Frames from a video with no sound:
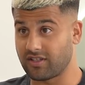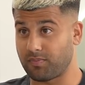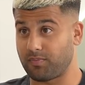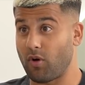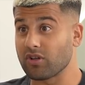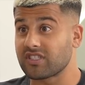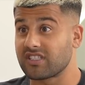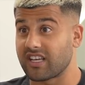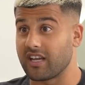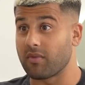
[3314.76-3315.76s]
It's a Ponzi
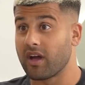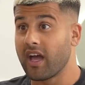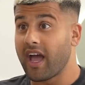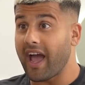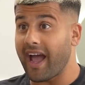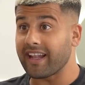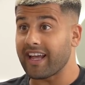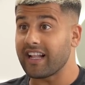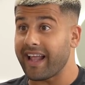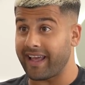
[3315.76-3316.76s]
scheme. And
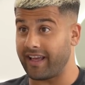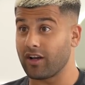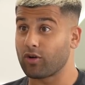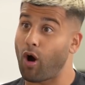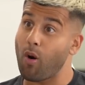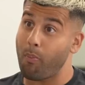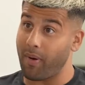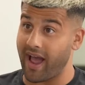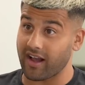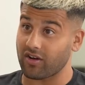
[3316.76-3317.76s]
they let it go
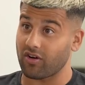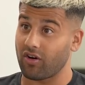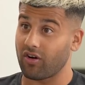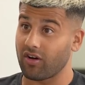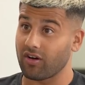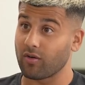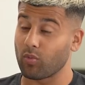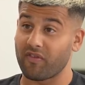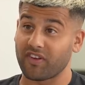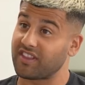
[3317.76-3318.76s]
back
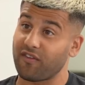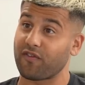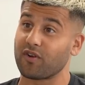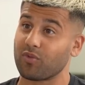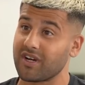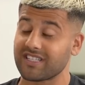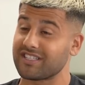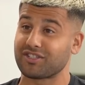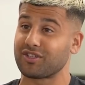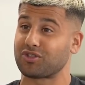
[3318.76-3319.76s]
with a different, what
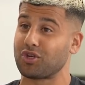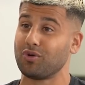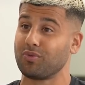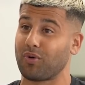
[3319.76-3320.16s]
is it, 2